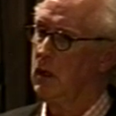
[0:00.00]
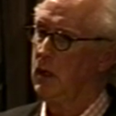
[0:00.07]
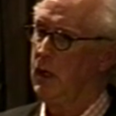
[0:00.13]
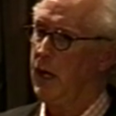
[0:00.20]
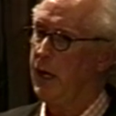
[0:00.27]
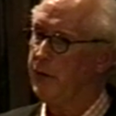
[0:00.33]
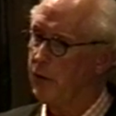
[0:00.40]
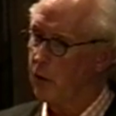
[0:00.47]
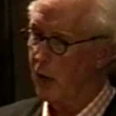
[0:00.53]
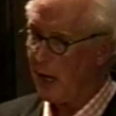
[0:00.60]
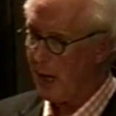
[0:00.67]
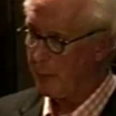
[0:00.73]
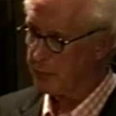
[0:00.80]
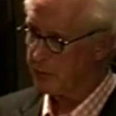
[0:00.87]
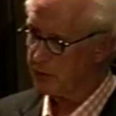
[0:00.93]
and their
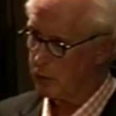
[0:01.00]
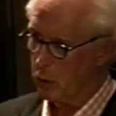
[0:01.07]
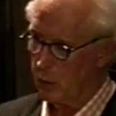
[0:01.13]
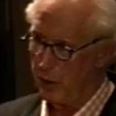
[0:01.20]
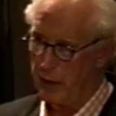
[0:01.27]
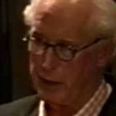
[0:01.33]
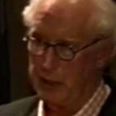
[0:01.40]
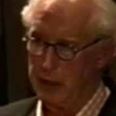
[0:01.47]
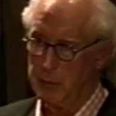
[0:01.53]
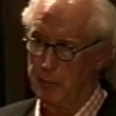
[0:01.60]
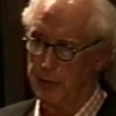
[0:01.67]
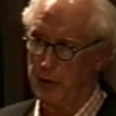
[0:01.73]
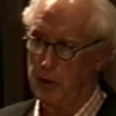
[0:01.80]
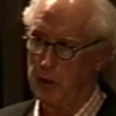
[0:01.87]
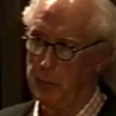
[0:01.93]
app store, they keep
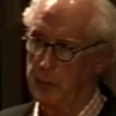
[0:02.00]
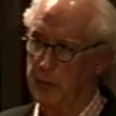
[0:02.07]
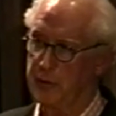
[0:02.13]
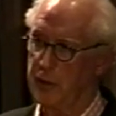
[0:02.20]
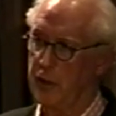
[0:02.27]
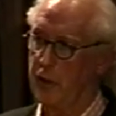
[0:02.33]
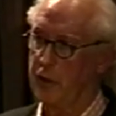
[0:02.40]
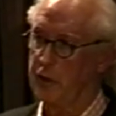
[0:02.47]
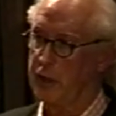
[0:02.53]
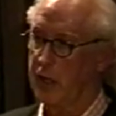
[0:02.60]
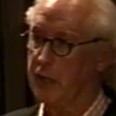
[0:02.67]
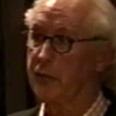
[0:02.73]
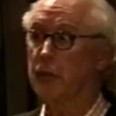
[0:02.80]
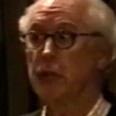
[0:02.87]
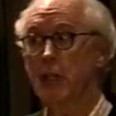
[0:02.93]
30% of the
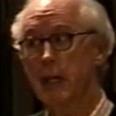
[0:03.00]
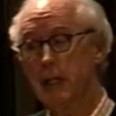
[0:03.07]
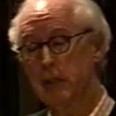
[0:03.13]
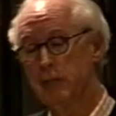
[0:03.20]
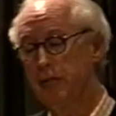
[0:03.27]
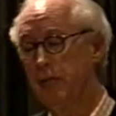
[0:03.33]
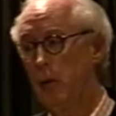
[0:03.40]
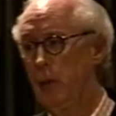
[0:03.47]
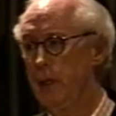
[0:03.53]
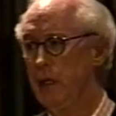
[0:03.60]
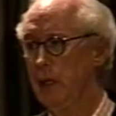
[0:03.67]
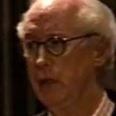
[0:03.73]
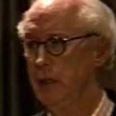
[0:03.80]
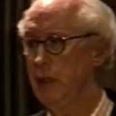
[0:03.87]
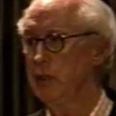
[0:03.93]
take. They're taking 40
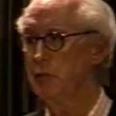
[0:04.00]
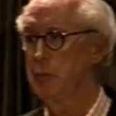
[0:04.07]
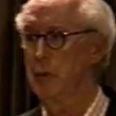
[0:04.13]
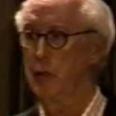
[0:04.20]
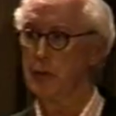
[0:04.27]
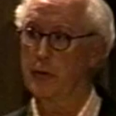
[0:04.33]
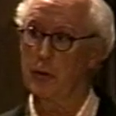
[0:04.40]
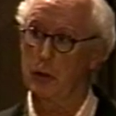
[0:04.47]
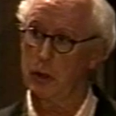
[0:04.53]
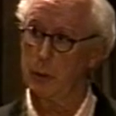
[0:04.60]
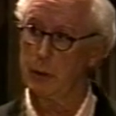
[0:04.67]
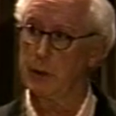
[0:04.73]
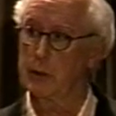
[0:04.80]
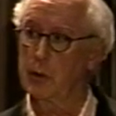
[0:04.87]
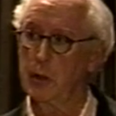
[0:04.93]
on this because they're
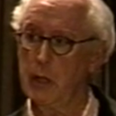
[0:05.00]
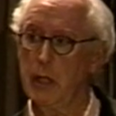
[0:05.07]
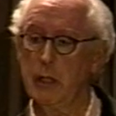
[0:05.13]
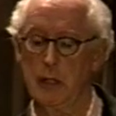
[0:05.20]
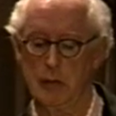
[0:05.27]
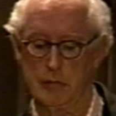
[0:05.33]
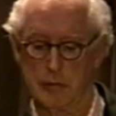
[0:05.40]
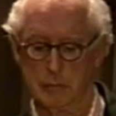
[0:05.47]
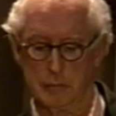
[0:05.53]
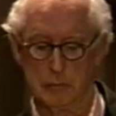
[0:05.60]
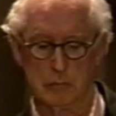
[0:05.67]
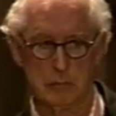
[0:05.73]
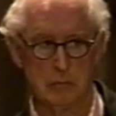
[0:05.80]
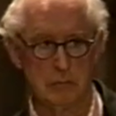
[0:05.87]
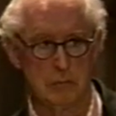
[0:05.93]
doing the creative.
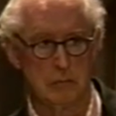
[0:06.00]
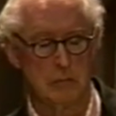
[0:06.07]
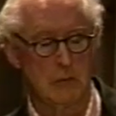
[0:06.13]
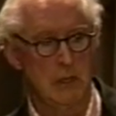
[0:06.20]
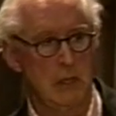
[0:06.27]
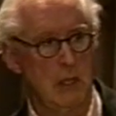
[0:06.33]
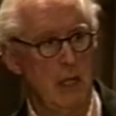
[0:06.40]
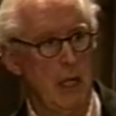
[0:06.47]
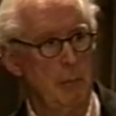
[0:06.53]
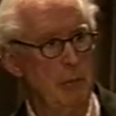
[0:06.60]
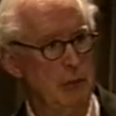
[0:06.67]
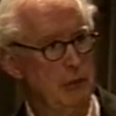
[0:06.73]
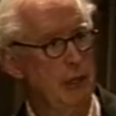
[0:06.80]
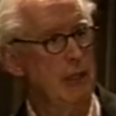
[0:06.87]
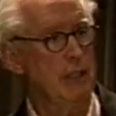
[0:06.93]

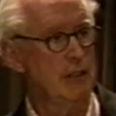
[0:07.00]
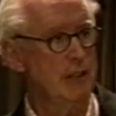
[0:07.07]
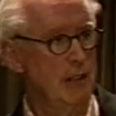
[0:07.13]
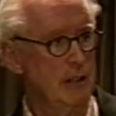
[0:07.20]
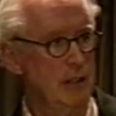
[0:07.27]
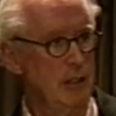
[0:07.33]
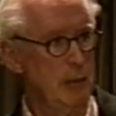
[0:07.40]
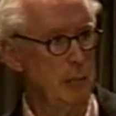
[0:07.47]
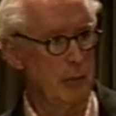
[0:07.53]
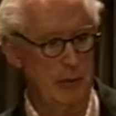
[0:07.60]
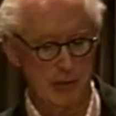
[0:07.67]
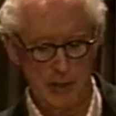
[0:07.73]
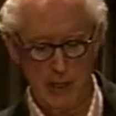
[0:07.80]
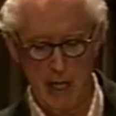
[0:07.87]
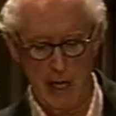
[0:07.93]
But you get
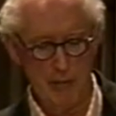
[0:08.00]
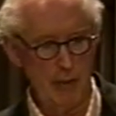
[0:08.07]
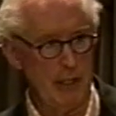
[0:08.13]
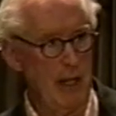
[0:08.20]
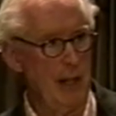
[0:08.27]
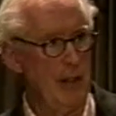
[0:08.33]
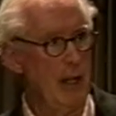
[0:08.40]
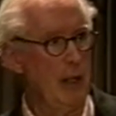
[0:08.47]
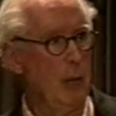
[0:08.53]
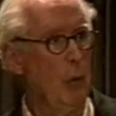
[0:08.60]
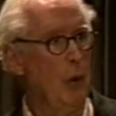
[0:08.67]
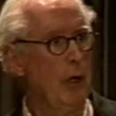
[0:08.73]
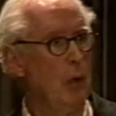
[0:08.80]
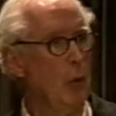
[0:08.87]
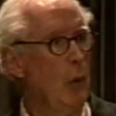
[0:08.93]
60% of it. Now,
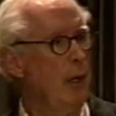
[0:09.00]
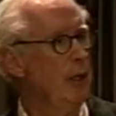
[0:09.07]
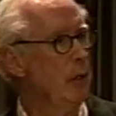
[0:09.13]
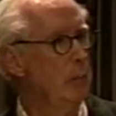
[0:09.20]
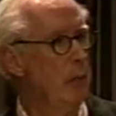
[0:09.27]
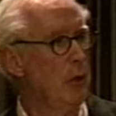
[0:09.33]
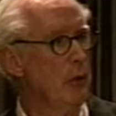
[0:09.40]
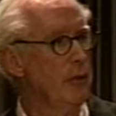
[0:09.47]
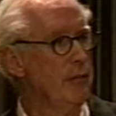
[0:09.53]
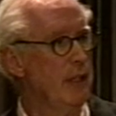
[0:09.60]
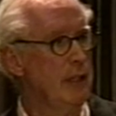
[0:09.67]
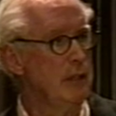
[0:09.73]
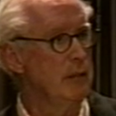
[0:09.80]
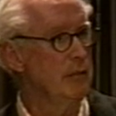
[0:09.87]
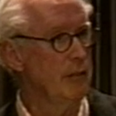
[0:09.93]
what a way to
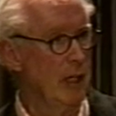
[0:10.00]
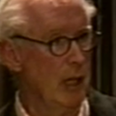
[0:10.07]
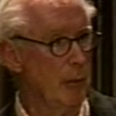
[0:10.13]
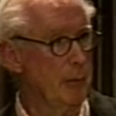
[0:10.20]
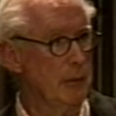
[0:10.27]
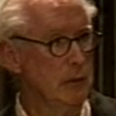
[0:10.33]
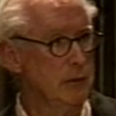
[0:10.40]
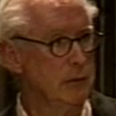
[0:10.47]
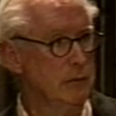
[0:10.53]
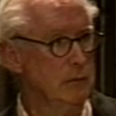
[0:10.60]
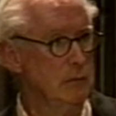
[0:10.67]
motivate developers.